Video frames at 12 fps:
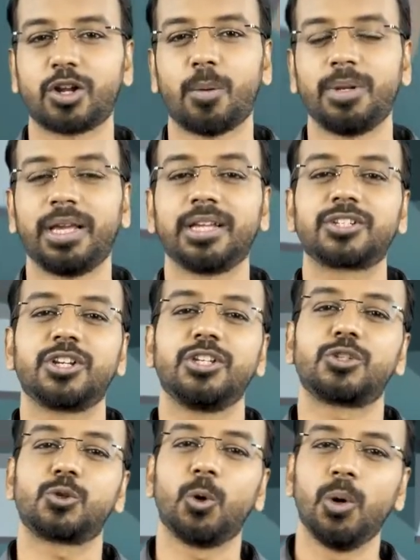obligation
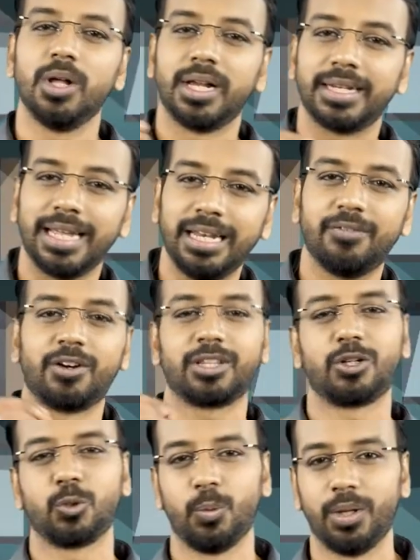is to deliver
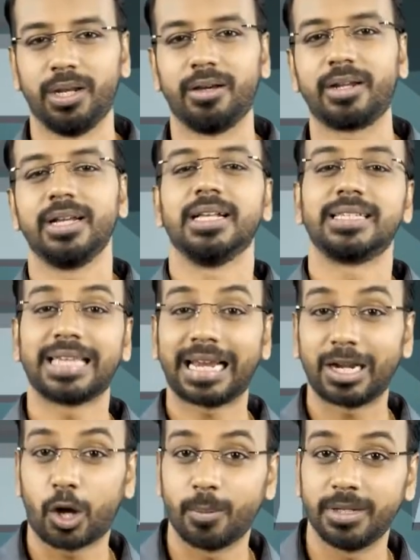the two-wheeler.
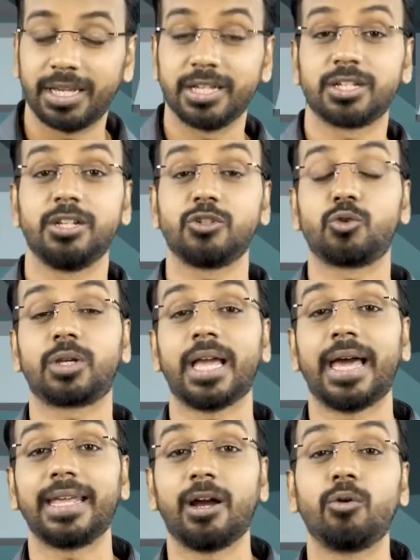Second obligation is to carry